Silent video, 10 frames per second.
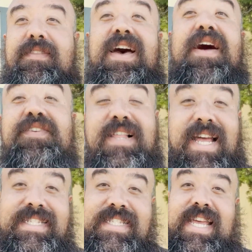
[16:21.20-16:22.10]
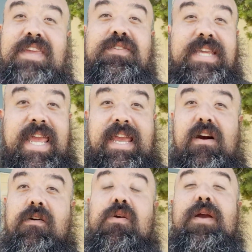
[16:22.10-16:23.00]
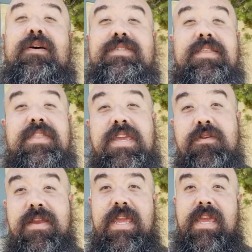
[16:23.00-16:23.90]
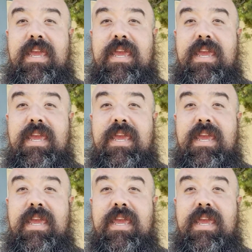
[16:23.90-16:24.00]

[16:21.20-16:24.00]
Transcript: The other classes that you take are around theory,